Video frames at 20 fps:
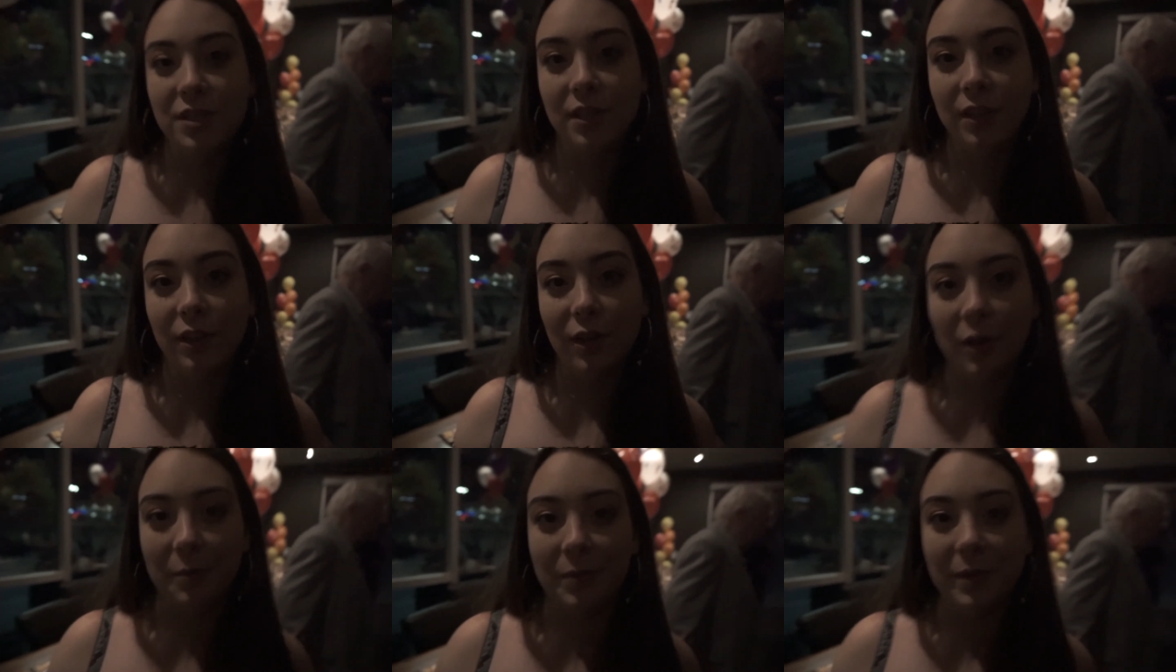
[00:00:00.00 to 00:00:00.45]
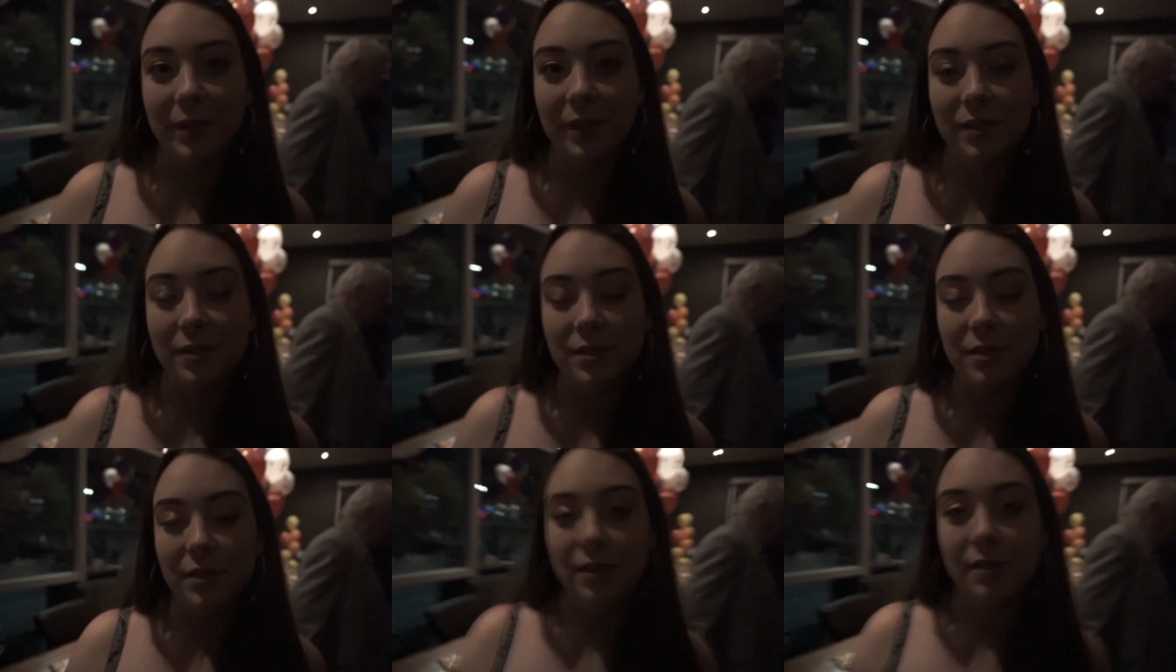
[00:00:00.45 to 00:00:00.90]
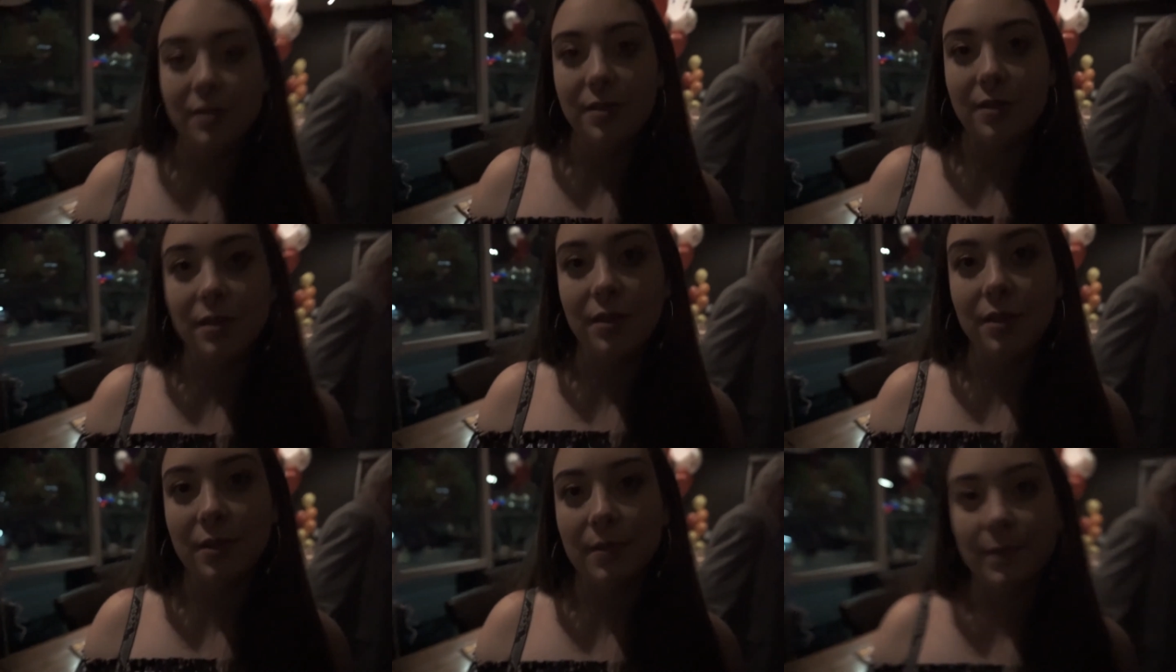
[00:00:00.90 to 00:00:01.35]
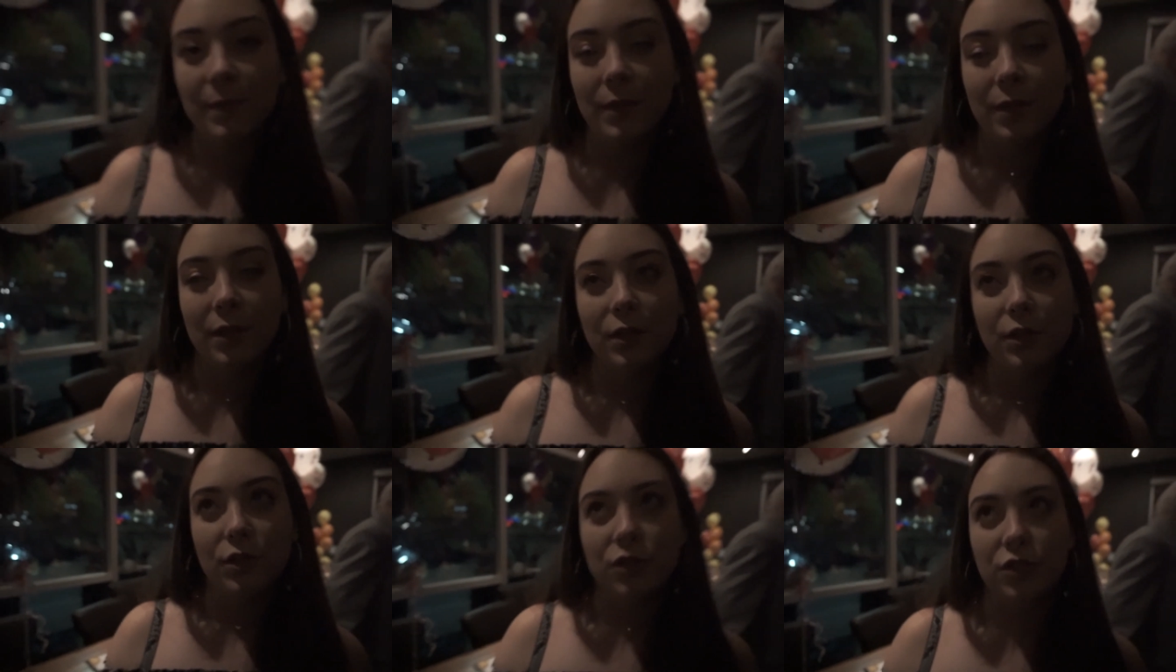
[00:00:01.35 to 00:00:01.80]
adopted. I think
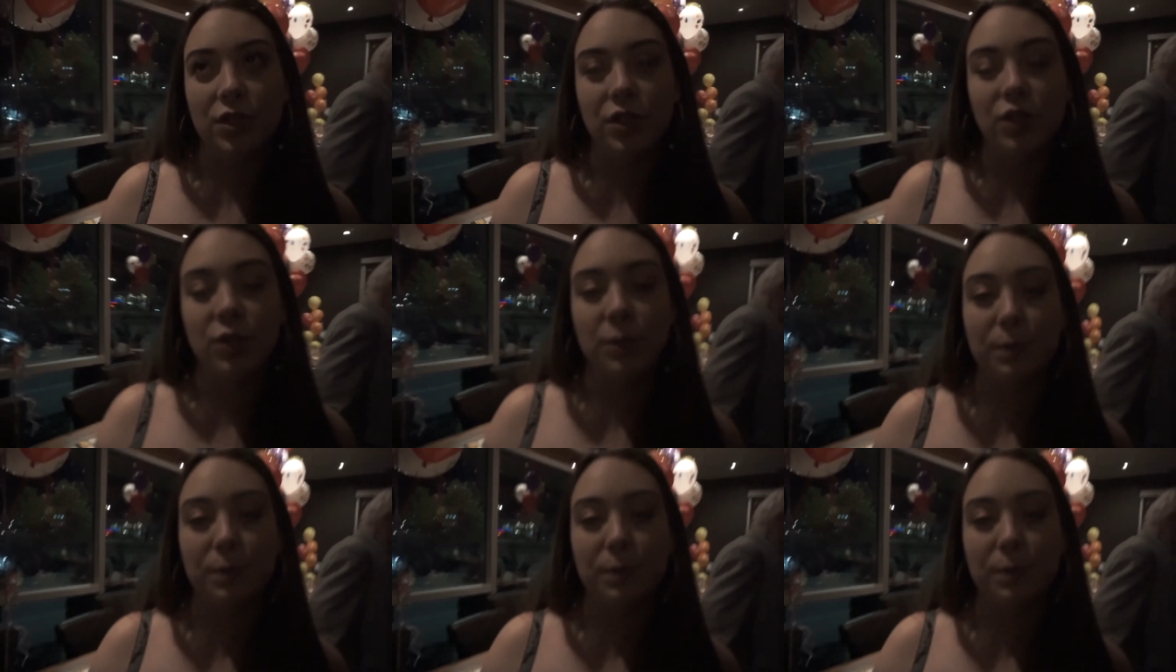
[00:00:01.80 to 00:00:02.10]
so. I think so. She's